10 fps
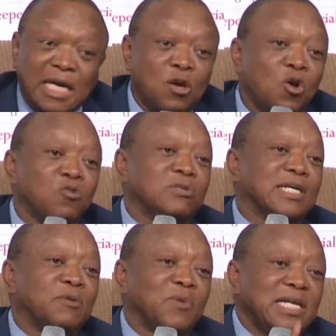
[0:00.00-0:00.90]
alone.
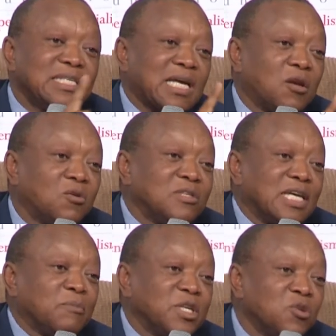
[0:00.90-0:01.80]
And when he's alone,
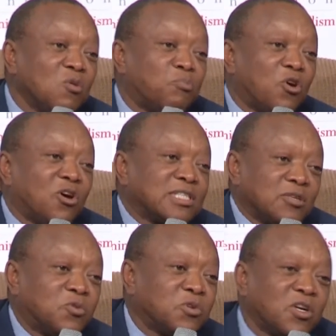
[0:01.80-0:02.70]
there'll be no board. He
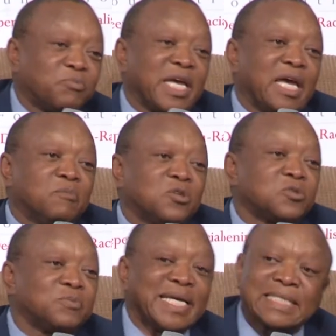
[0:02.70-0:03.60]
will not be able
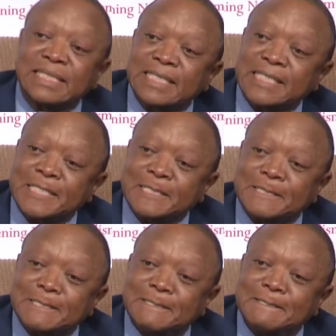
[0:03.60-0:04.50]
to make decisions.